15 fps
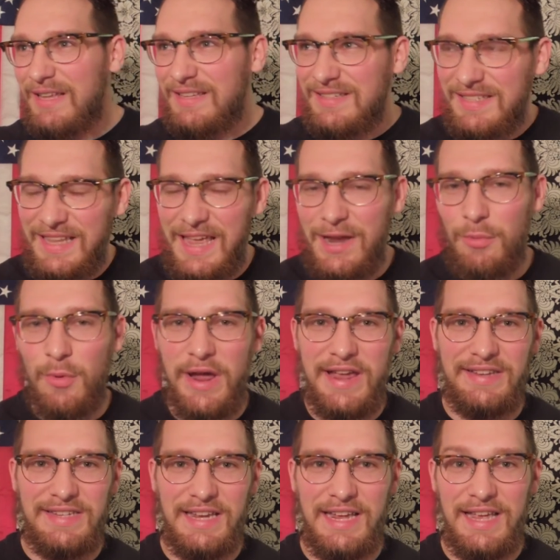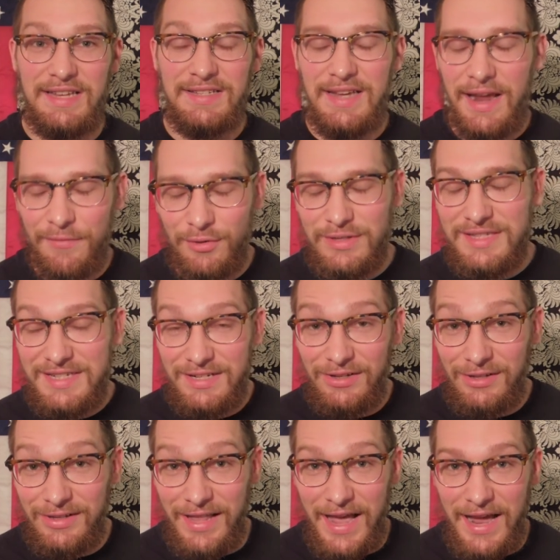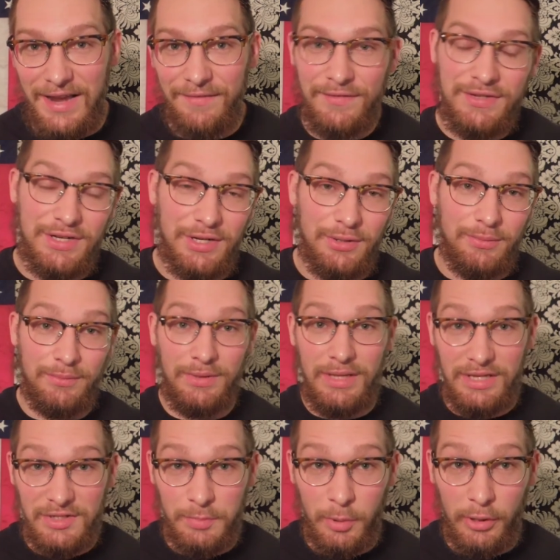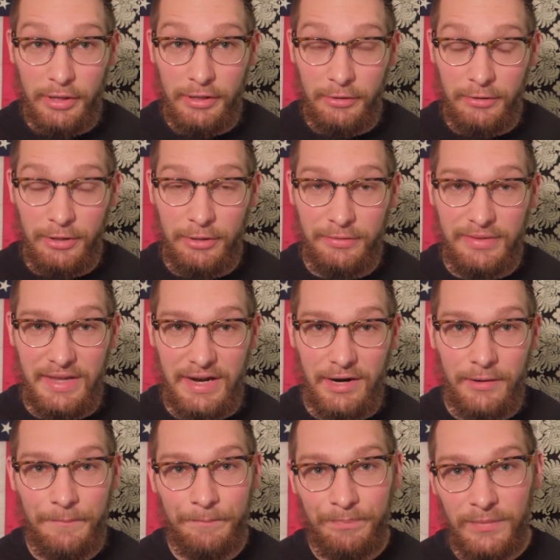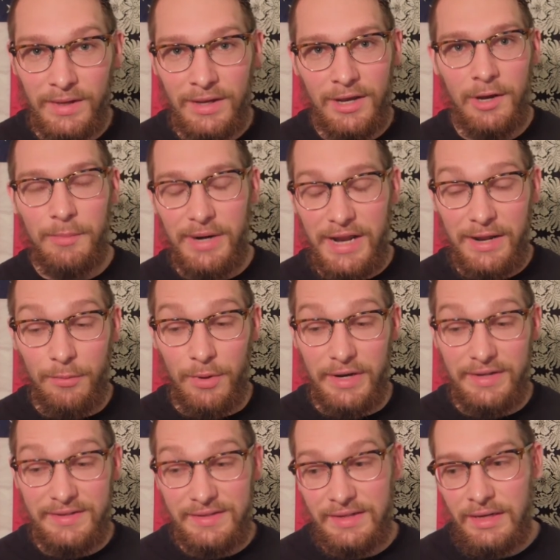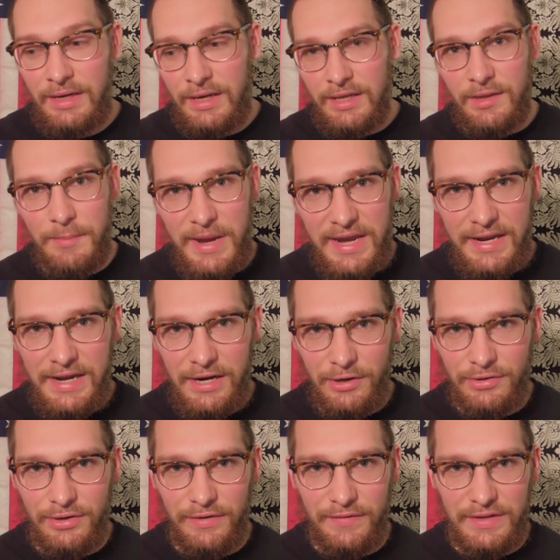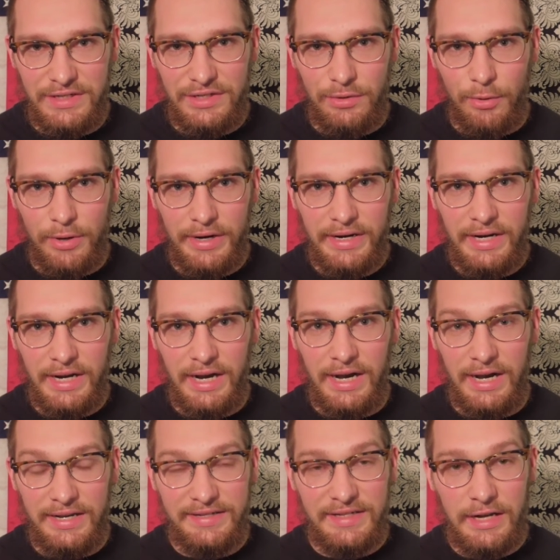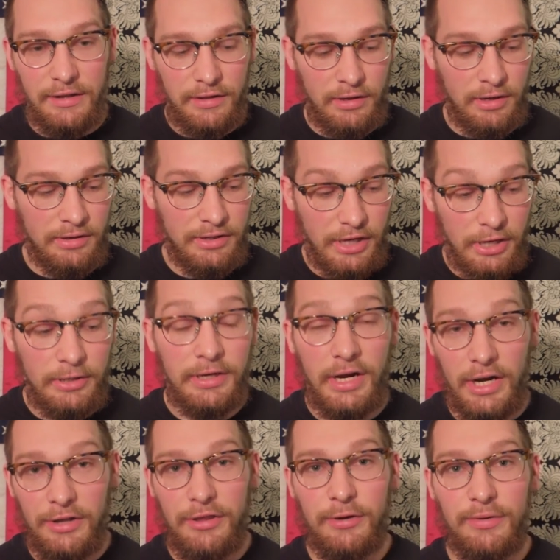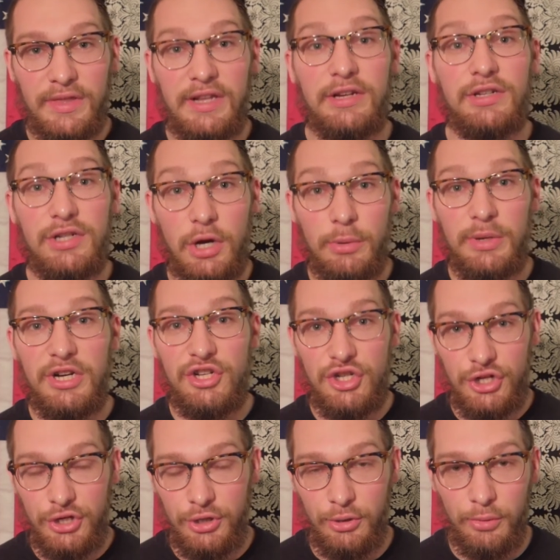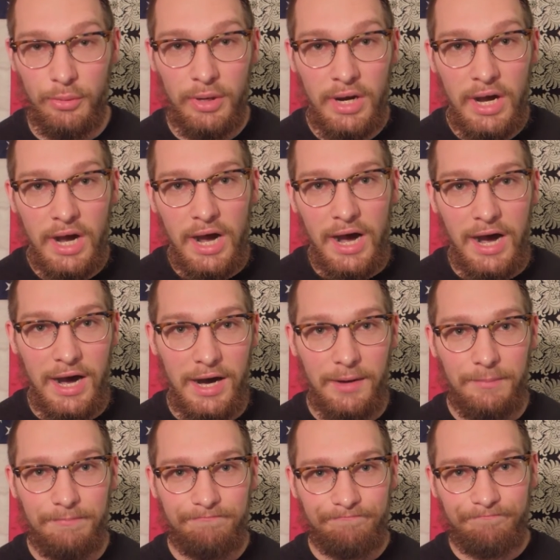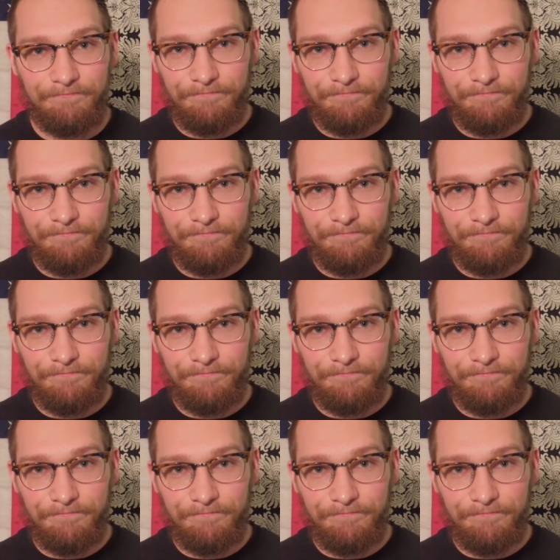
slight ways, I guess. Everyone's still alive, so spoiler alert there. But anyways, the main character of this story is none other than Tony Chu, um,